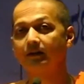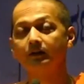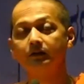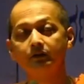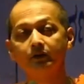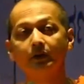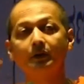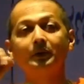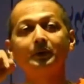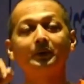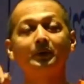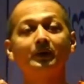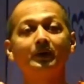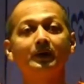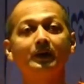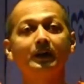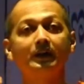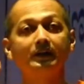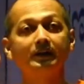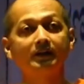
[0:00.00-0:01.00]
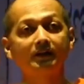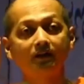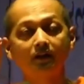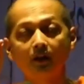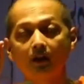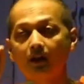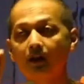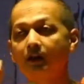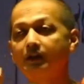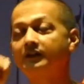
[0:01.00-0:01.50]
No, it is
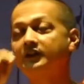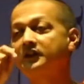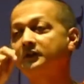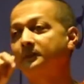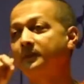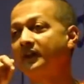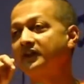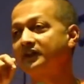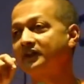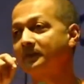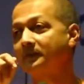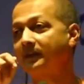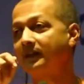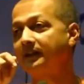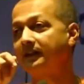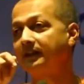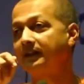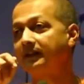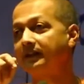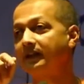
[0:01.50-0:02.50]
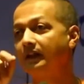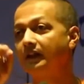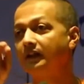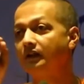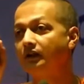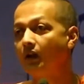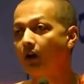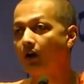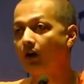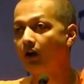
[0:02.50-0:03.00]
your responsibility.
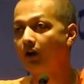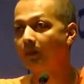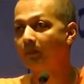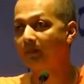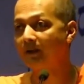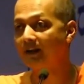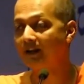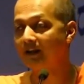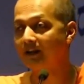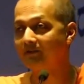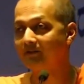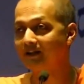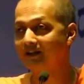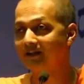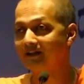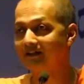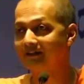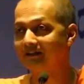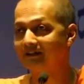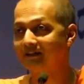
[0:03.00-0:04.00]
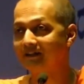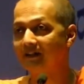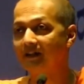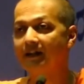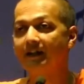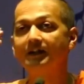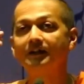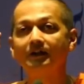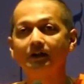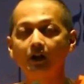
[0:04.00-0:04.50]
Your behavior
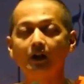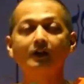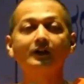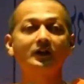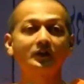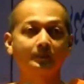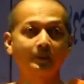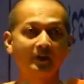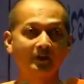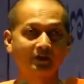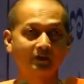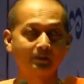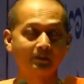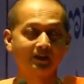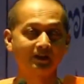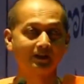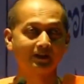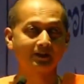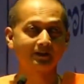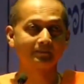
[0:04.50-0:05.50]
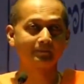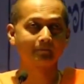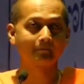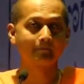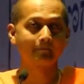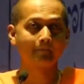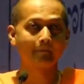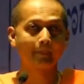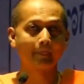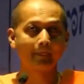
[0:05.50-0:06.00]
is your responsibility.
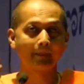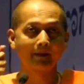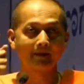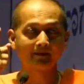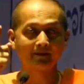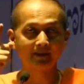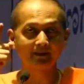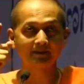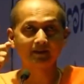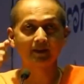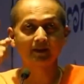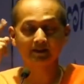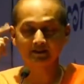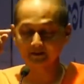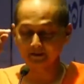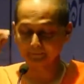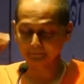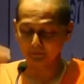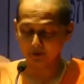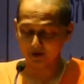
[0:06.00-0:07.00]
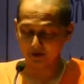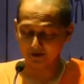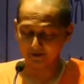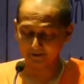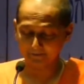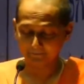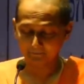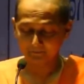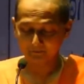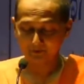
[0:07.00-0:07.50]
That's another point,
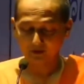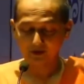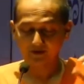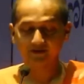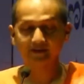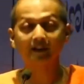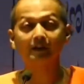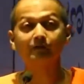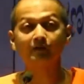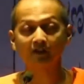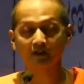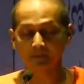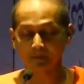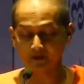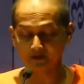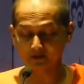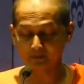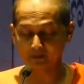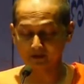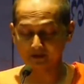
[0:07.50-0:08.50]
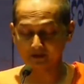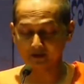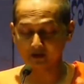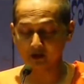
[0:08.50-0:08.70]
self-responsibility.